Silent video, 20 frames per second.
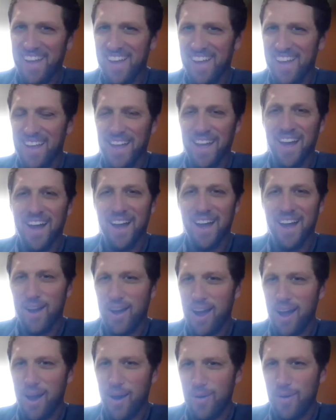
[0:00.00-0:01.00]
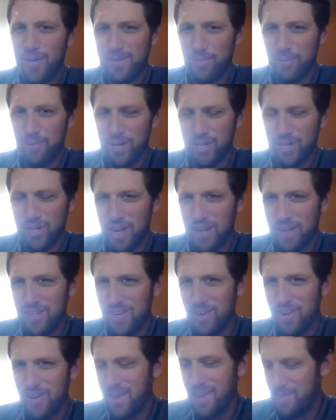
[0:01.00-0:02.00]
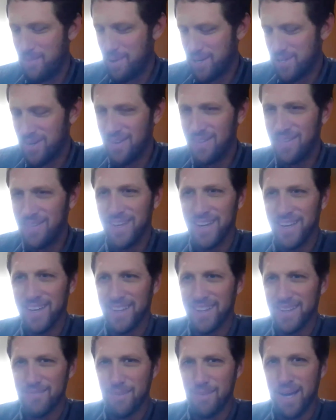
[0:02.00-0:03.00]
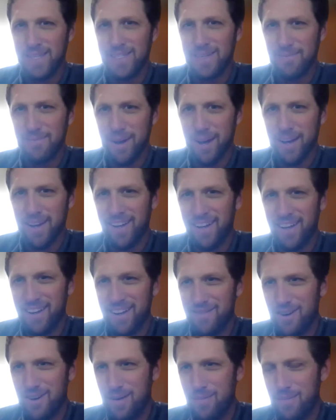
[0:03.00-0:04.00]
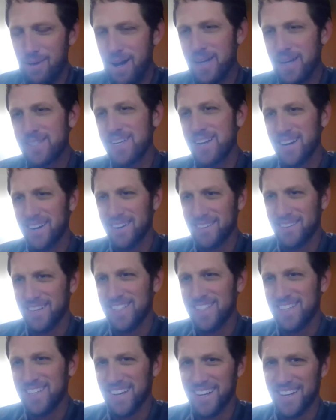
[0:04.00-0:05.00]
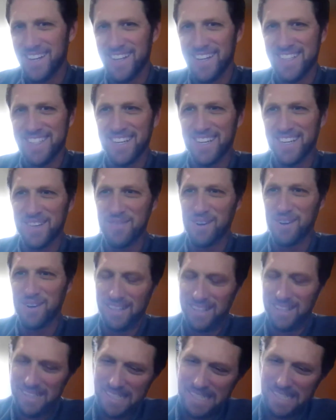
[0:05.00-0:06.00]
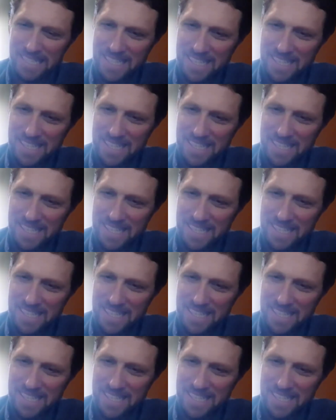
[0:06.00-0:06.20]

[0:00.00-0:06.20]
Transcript: I always appreciate you showing that picture of the mice in my inverter box there. That's a good one.